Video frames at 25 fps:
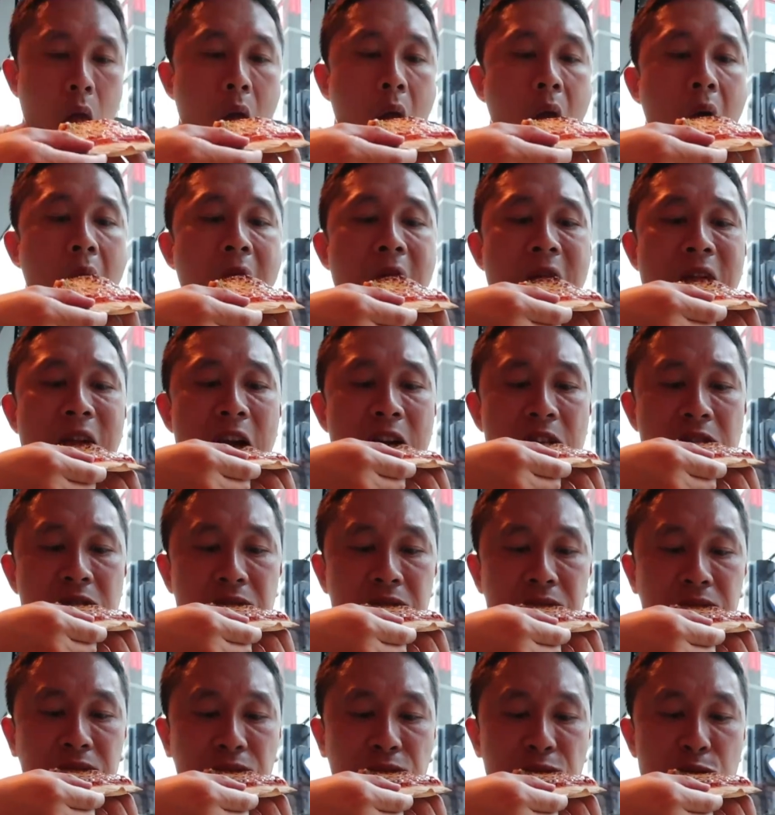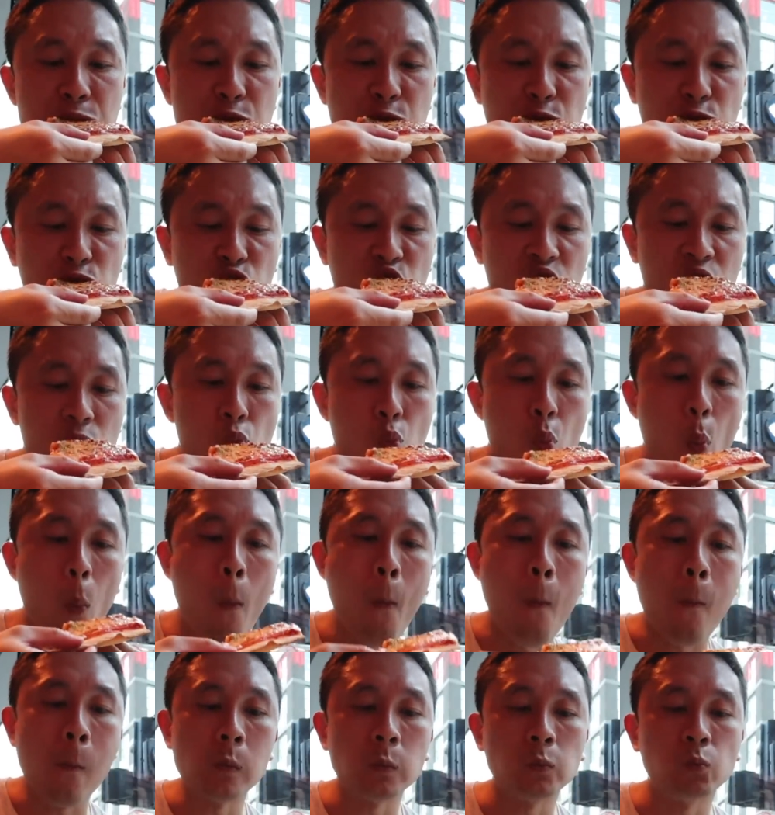and I was surprised by how good the
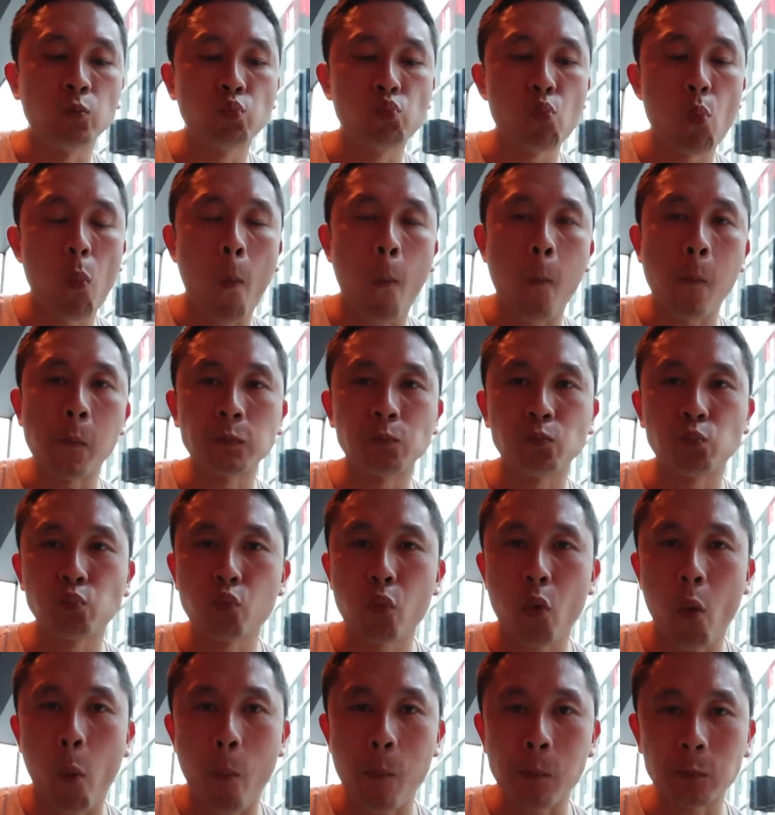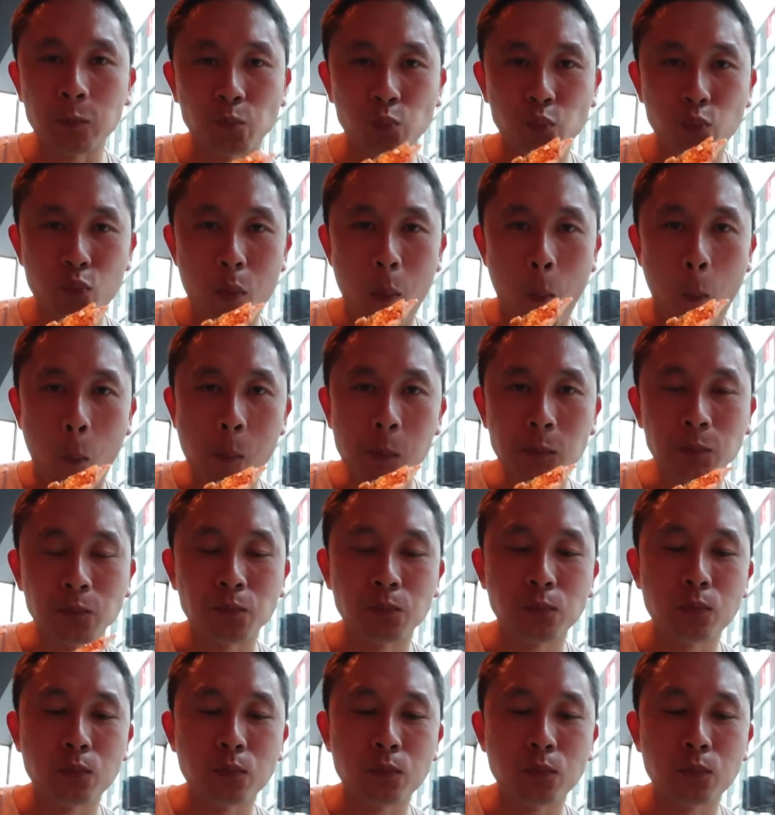pizza was for the price as well.